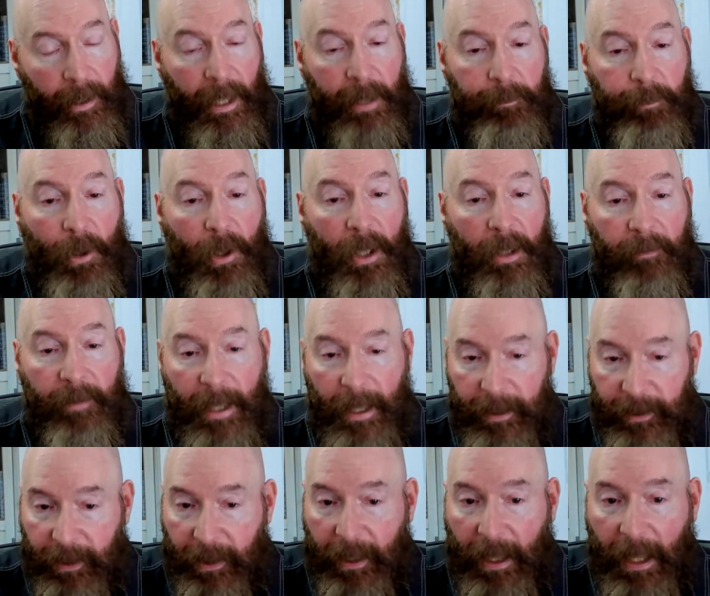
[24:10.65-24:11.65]
And part of
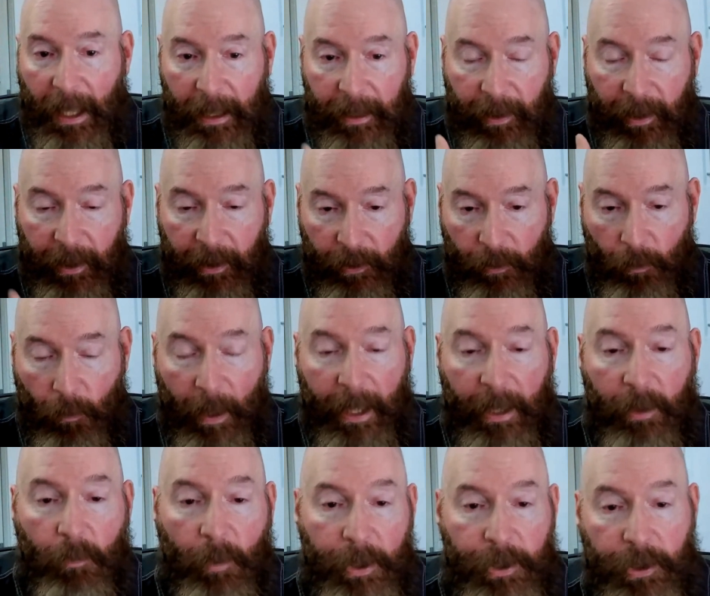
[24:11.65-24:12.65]
that is the way
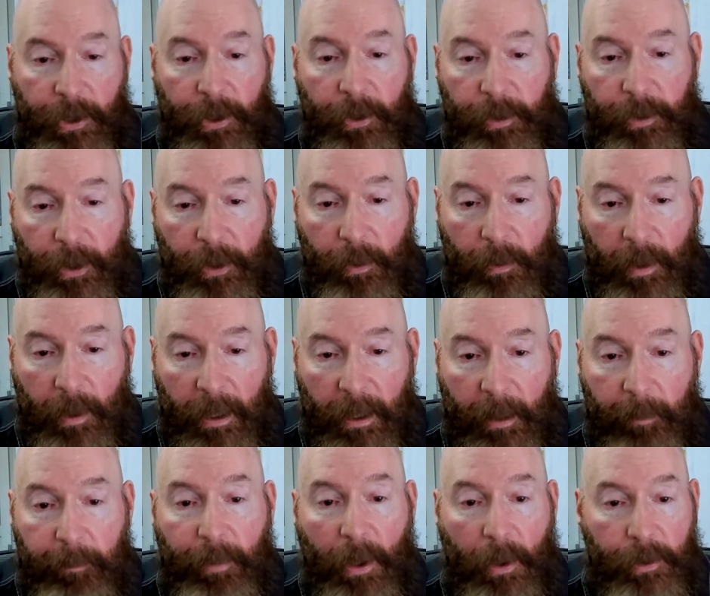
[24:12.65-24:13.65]
in which you
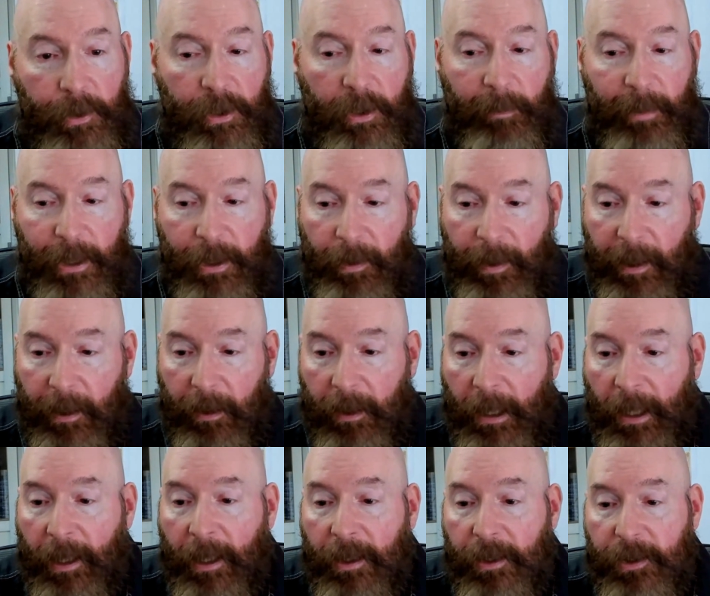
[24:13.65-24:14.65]
approach the
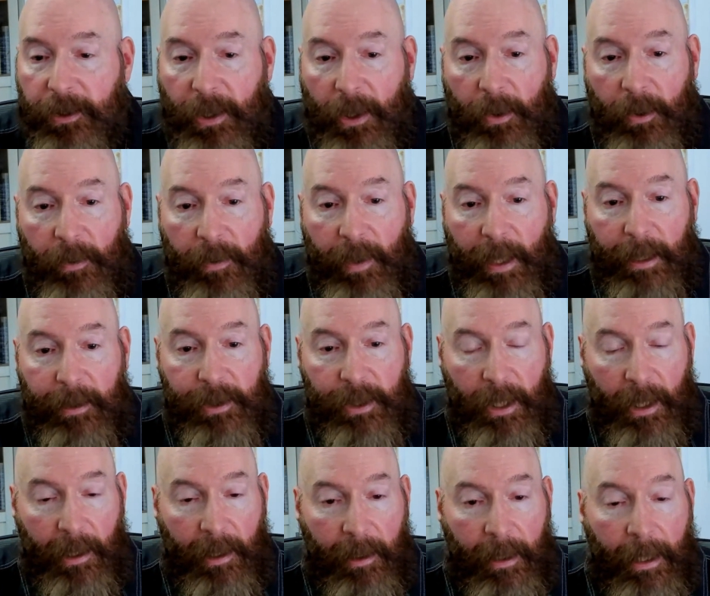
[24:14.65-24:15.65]
material. So
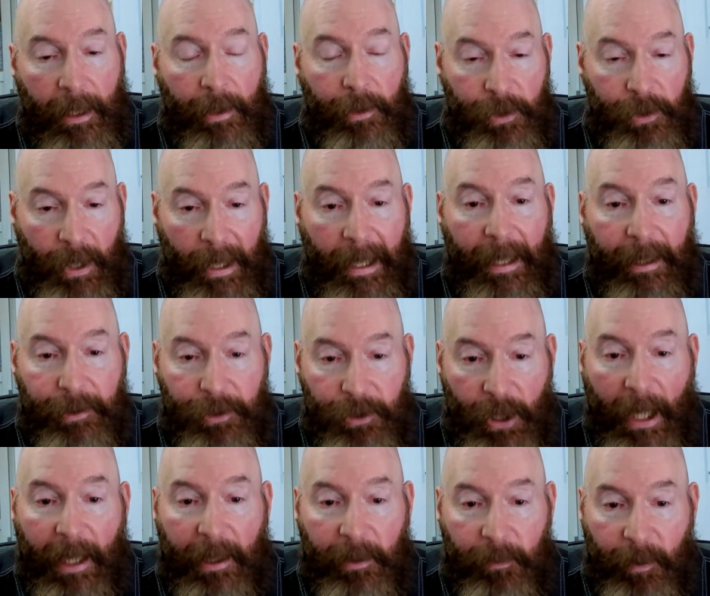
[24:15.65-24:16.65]
that she had a
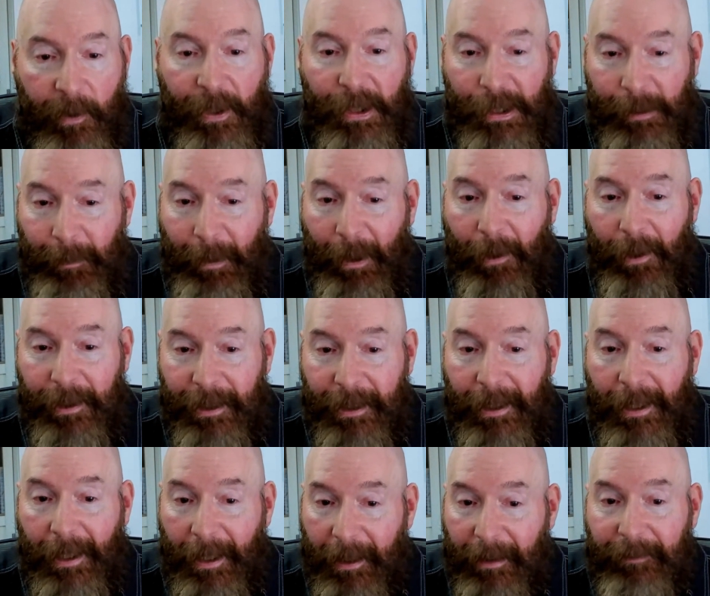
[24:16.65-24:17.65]
chat with the
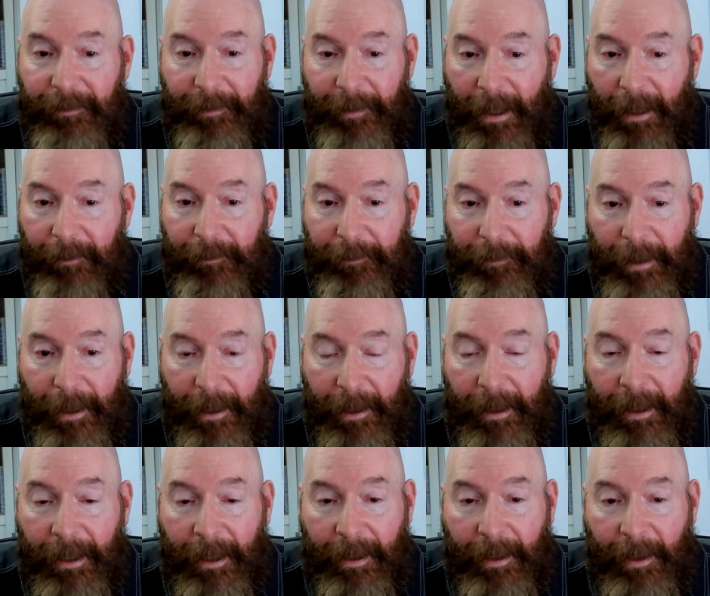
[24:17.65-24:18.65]
spirits of
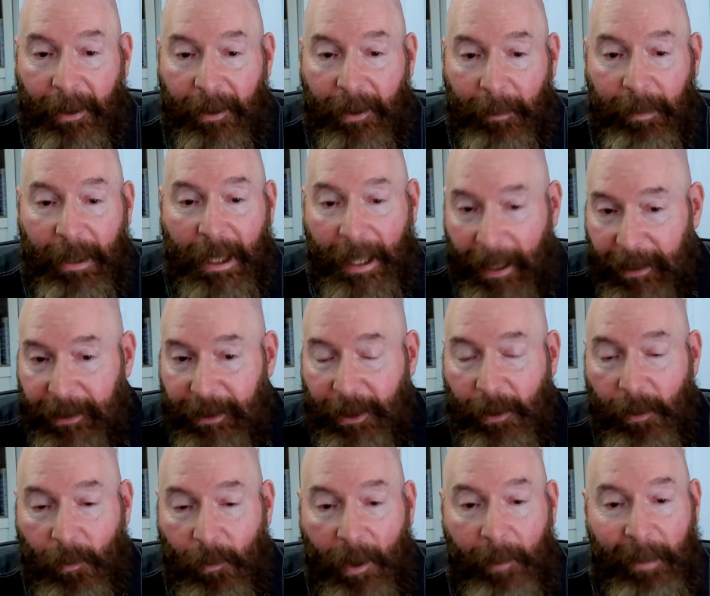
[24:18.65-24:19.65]
the planets
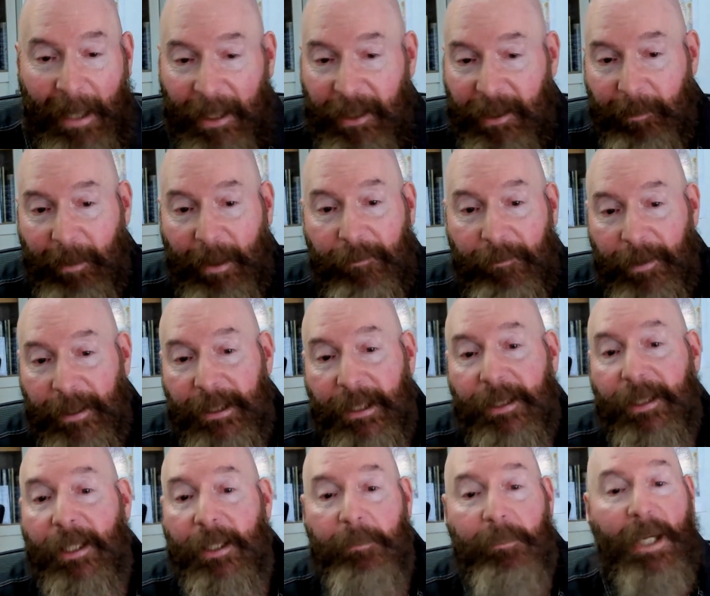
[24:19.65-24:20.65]
that were about to be
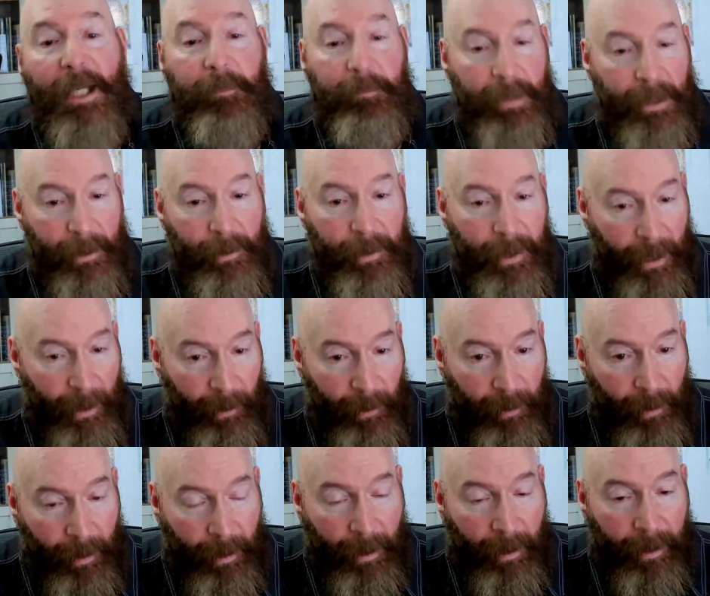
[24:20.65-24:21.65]
visited by
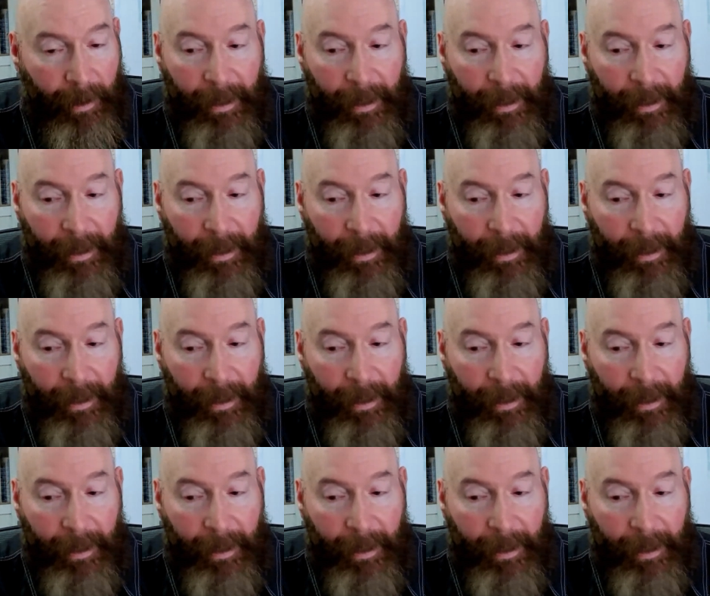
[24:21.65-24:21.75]
Pluto,